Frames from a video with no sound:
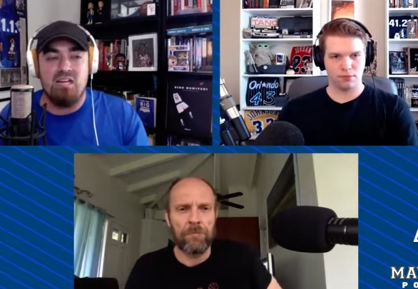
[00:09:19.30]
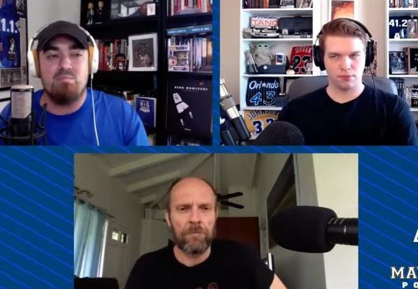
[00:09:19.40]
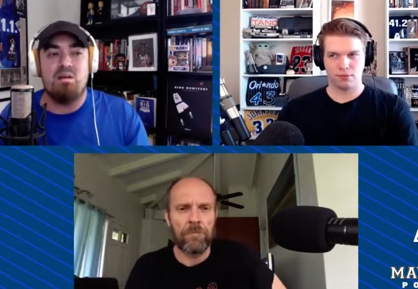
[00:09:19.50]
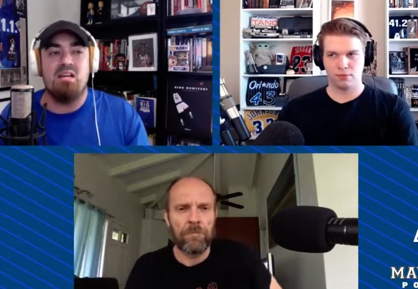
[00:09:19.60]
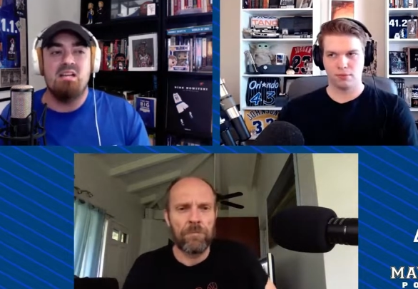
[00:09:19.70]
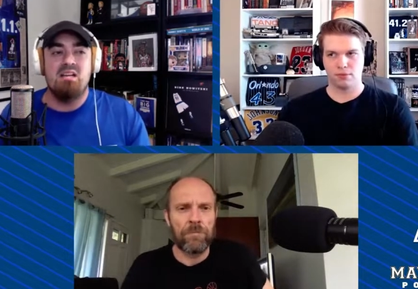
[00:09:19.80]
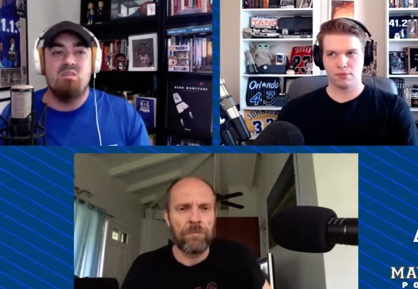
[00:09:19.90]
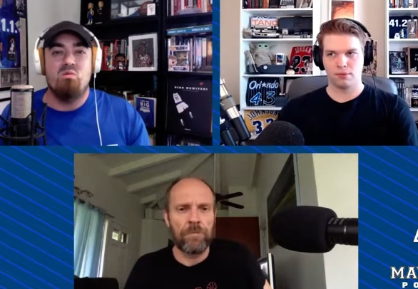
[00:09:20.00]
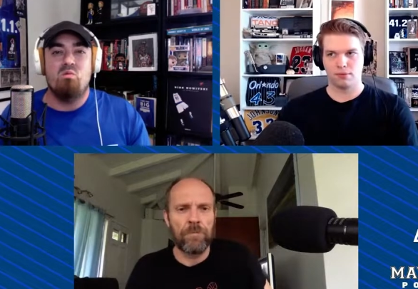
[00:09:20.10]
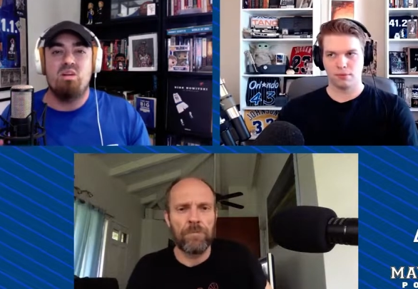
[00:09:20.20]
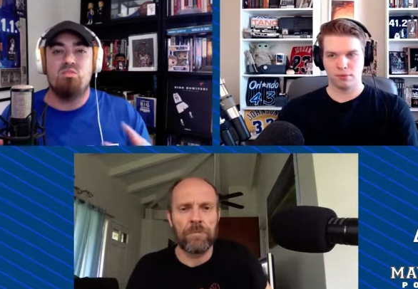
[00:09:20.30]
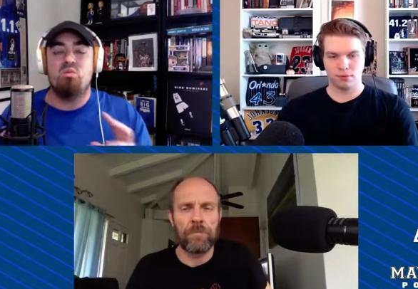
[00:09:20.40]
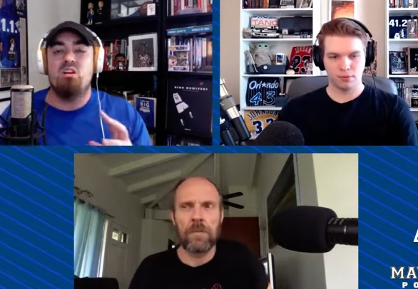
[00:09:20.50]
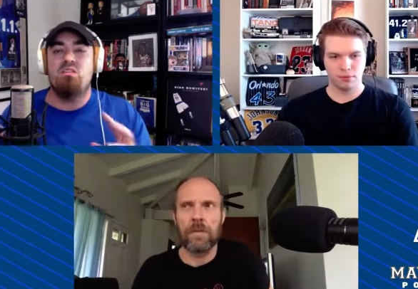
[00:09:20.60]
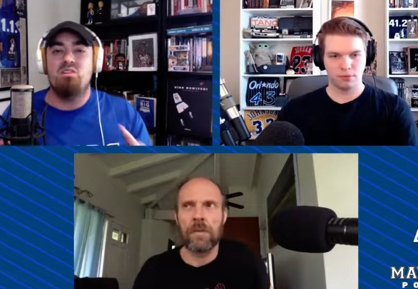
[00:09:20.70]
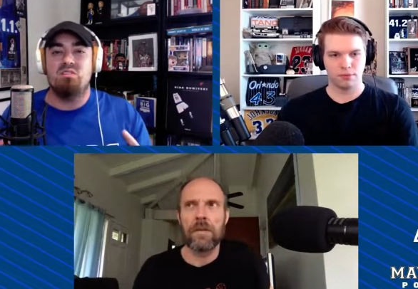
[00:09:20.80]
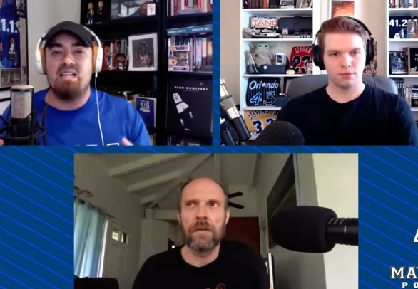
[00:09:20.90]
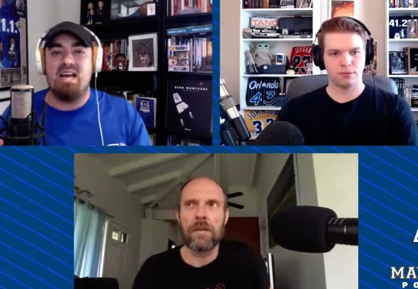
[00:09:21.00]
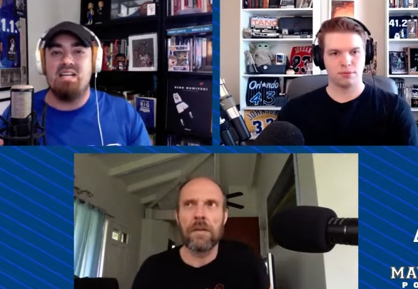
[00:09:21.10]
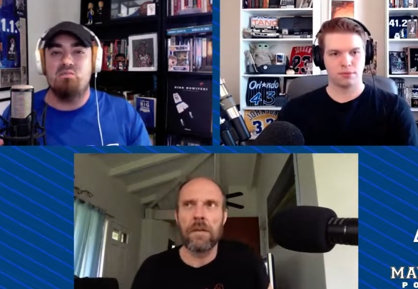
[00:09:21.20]
Speaker 1: pick. But which one of those
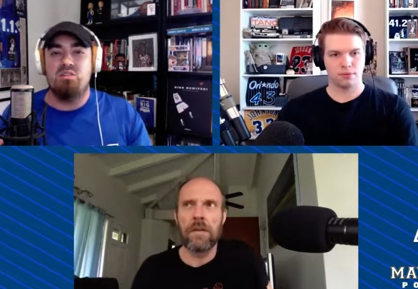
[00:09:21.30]
guys